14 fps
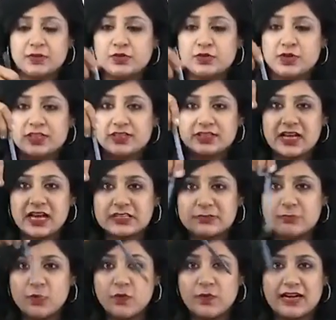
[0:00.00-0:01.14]
So, it starts
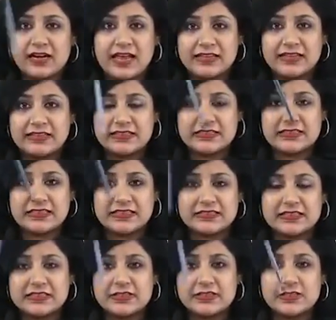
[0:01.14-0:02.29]
moving like this.
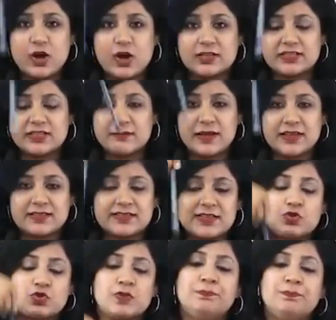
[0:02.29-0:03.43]
This is your
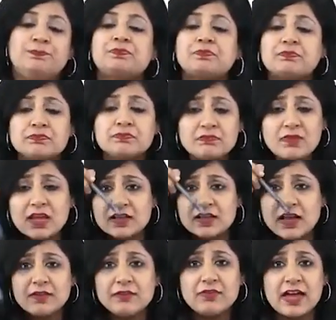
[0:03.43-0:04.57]
subluxation.
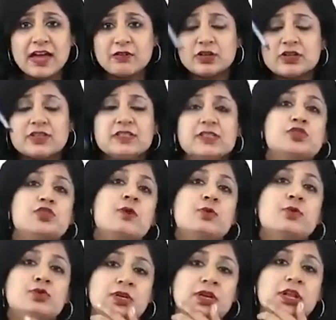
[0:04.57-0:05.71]
If we have got the seesaw
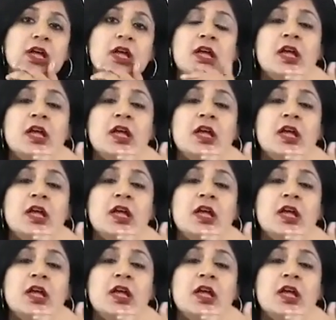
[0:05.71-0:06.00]
motion.